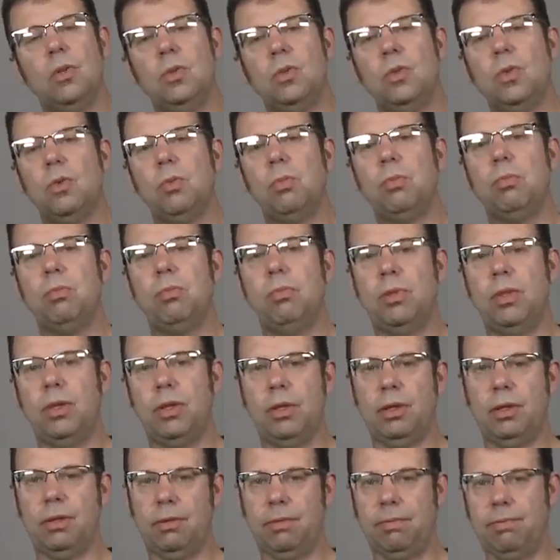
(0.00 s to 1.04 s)
zoom
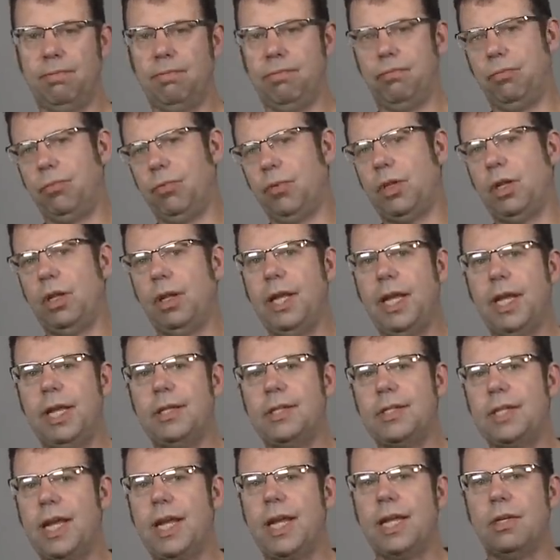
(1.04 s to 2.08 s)
the, the
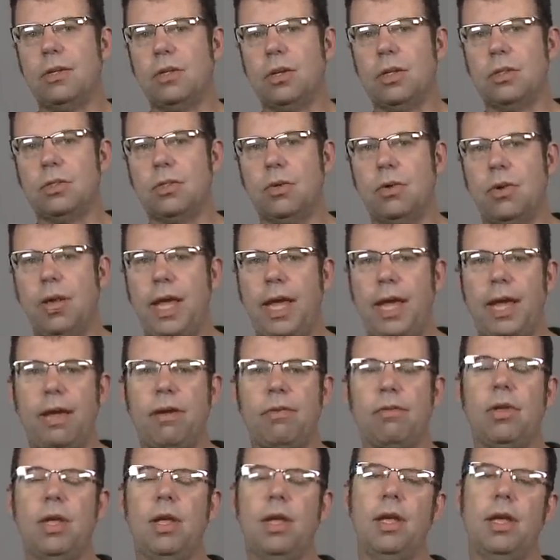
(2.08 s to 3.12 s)
lens and also
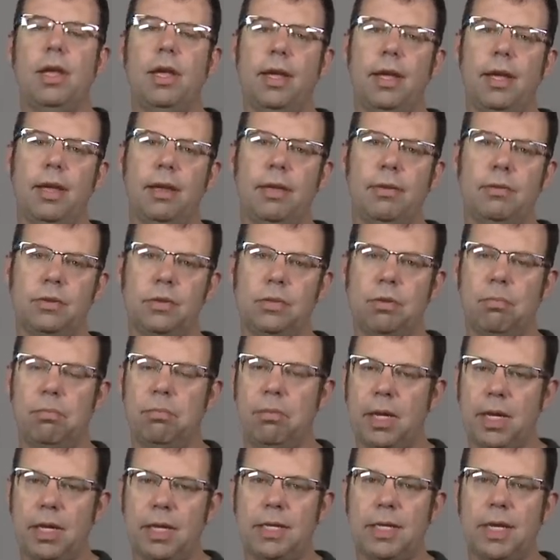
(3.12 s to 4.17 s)
have uh, some
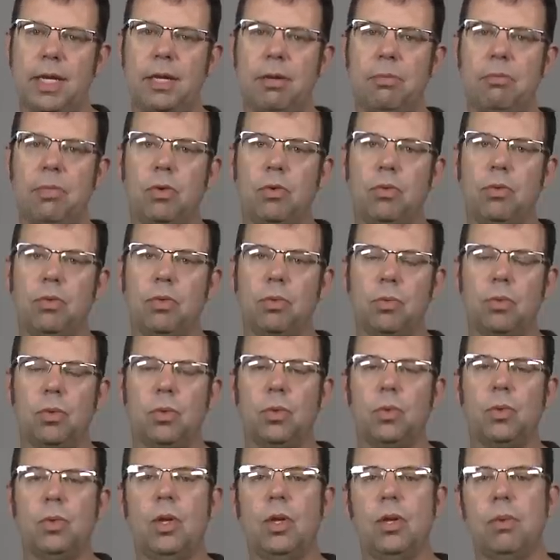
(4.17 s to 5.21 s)
metadata move
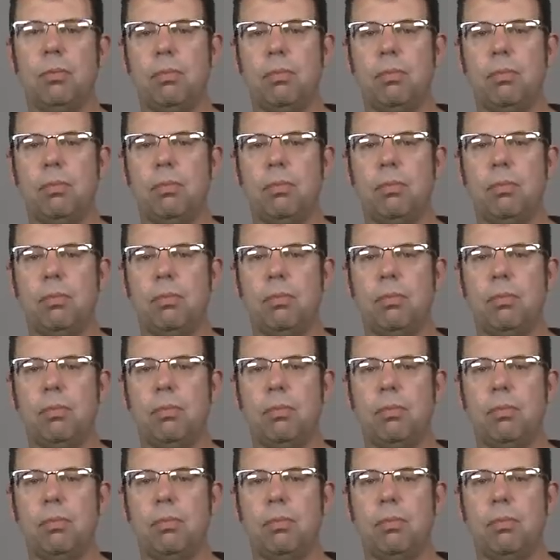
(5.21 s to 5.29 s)
through